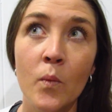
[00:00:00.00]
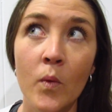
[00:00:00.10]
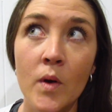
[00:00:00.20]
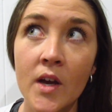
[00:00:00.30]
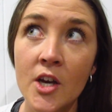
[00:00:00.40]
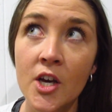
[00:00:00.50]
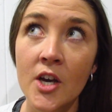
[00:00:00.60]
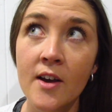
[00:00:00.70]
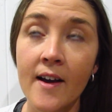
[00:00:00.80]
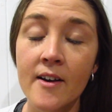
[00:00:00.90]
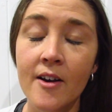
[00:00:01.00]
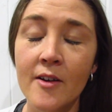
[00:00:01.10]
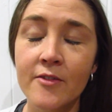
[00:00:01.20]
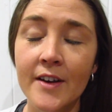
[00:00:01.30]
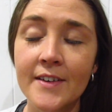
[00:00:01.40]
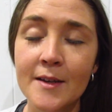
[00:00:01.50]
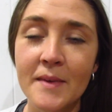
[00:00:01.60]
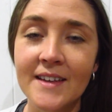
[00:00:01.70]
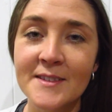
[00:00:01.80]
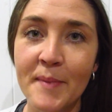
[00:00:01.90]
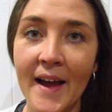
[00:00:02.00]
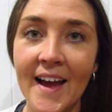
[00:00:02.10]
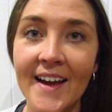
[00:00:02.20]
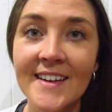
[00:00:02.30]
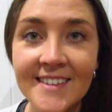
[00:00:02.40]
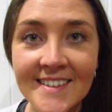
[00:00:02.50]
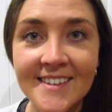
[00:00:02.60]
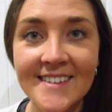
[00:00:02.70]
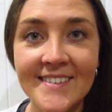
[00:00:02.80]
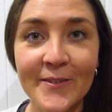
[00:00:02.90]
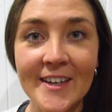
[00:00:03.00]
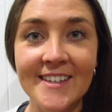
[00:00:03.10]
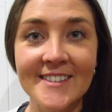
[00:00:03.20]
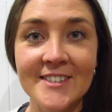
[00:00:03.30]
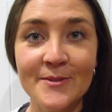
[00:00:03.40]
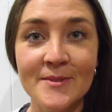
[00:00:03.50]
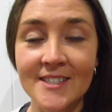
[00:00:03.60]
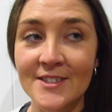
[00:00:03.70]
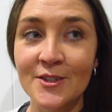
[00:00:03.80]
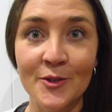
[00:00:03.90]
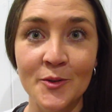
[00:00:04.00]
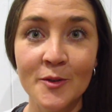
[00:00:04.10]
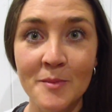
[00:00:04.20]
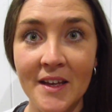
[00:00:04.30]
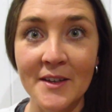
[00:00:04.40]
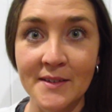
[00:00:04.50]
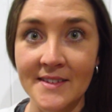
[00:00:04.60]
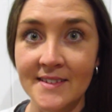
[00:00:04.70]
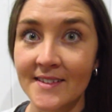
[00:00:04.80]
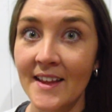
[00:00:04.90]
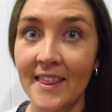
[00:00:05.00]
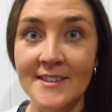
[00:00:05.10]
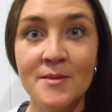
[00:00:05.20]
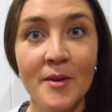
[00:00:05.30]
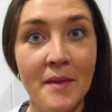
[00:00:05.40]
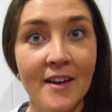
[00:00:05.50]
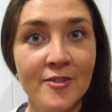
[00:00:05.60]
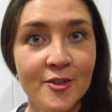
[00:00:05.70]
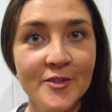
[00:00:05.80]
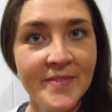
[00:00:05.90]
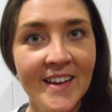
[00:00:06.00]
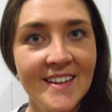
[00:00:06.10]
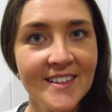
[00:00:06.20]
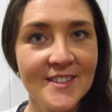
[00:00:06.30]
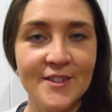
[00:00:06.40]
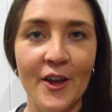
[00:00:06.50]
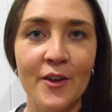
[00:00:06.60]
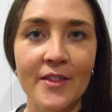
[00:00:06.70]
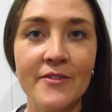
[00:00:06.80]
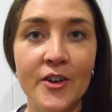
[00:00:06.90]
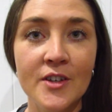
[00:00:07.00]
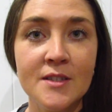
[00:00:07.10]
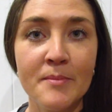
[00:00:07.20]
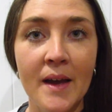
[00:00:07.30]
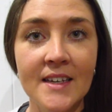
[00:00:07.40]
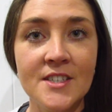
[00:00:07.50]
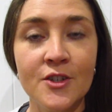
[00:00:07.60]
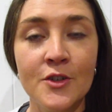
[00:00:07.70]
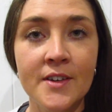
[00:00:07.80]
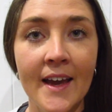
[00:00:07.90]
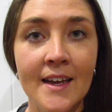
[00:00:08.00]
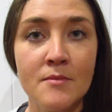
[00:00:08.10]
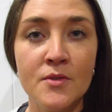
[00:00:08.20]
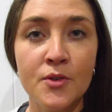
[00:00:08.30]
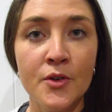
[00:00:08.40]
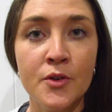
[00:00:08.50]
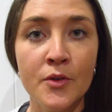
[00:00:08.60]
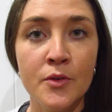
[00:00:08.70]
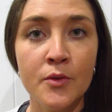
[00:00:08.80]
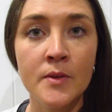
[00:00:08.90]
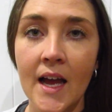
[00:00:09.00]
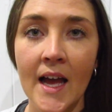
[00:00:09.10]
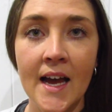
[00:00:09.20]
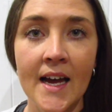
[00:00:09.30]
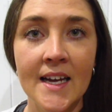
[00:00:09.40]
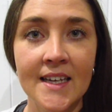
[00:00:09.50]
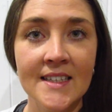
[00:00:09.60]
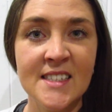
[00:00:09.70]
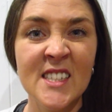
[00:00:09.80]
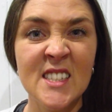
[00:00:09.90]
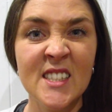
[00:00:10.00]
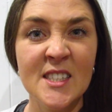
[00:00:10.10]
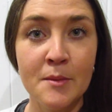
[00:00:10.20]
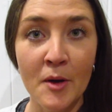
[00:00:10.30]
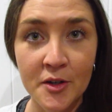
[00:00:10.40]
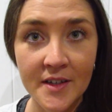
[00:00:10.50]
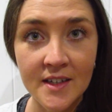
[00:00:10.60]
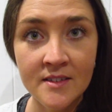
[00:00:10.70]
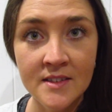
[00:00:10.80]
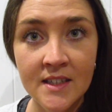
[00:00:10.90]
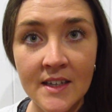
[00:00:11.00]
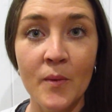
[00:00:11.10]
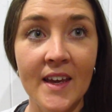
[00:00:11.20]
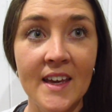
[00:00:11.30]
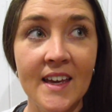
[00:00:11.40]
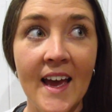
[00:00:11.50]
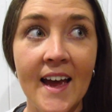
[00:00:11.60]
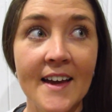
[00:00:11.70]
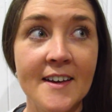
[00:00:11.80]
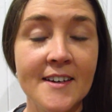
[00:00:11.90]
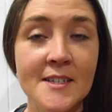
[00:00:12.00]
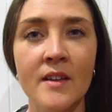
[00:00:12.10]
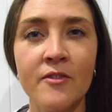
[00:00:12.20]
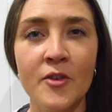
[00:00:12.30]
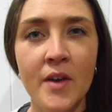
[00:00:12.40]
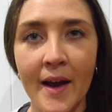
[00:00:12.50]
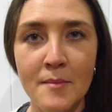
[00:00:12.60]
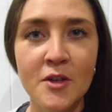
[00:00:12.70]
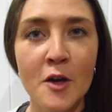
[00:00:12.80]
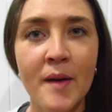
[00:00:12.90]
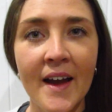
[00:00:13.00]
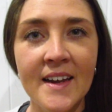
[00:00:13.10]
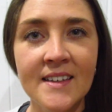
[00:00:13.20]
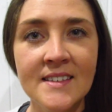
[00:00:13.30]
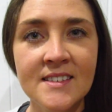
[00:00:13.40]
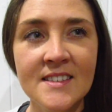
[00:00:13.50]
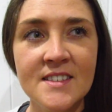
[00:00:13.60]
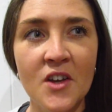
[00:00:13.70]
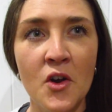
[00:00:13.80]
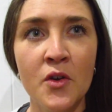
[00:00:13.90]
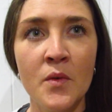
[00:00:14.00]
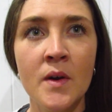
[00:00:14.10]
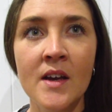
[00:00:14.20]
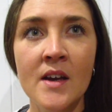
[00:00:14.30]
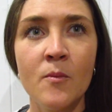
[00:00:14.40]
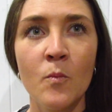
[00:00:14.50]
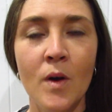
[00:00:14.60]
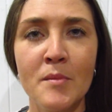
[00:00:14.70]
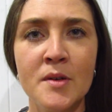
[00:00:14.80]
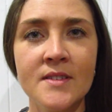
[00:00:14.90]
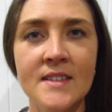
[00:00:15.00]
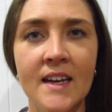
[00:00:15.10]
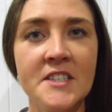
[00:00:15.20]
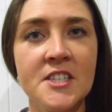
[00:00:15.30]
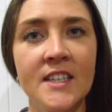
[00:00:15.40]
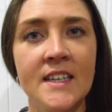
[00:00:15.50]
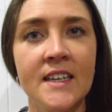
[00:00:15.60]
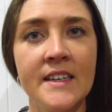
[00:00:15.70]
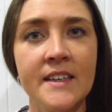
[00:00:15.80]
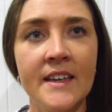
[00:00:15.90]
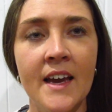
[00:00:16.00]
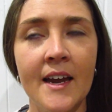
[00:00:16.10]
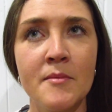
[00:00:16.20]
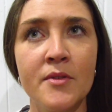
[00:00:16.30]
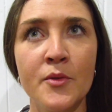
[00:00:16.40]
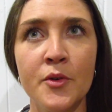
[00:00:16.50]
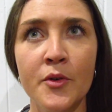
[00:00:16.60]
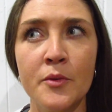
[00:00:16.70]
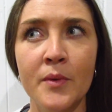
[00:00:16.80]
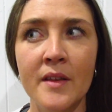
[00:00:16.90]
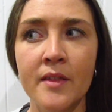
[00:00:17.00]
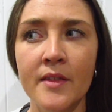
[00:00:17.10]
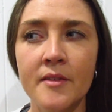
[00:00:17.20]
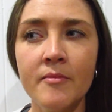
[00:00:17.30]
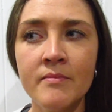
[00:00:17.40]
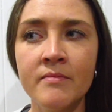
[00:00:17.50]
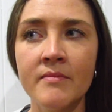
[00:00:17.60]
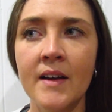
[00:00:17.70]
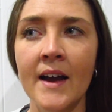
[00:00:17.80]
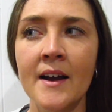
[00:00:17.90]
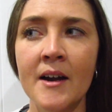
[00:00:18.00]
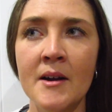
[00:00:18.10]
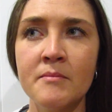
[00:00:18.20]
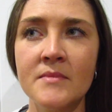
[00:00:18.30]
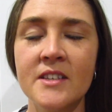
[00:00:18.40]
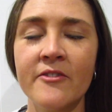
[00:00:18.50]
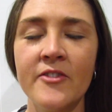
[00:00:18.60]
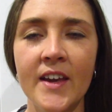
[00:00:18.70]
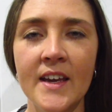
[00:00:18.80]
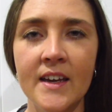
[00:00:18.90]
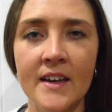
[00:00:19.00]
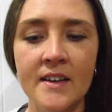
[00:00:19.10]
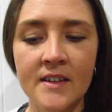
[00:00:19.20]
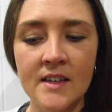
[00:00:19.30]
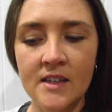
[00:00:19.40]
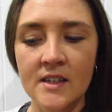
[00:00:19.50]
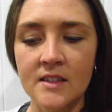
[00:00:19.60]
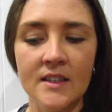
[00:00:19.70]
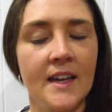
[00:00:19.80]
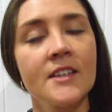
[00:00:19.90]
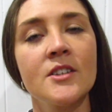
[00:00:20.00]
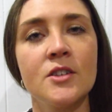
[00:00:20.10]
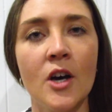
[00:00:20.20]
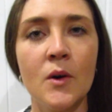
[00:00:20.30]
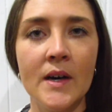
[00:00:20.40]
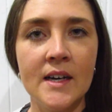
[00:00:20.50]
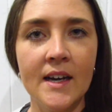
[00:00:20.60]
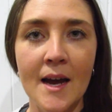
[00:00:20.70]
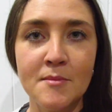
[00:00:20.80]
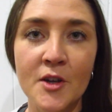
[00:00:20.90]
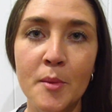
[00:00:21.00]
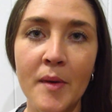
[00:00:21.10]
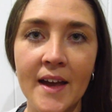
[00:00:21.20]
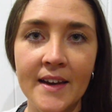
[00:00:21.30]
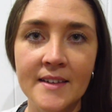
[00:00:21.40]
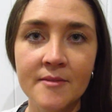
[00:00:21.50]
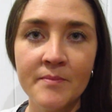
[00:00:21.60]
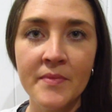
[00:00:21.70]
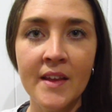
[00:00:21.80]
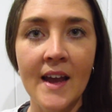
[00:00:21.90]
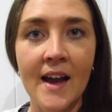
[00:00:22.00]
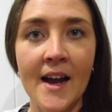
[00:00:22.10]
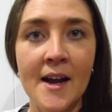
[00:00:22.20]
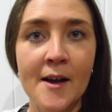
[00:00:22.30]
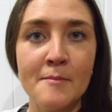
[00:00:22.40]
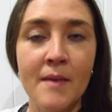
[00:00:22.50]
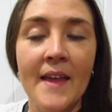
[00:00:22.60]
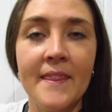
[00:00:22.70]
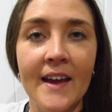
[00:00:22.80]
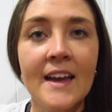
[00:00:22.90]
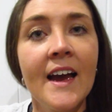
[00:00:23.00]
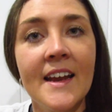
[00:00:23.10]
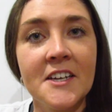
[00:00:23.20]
were a very mixed bag, which was cool because that's what I'm there for. So the first patient who came through had pneumonia. We had a few abdo pains. So one person actually came through with severe lower abdo pain, and they had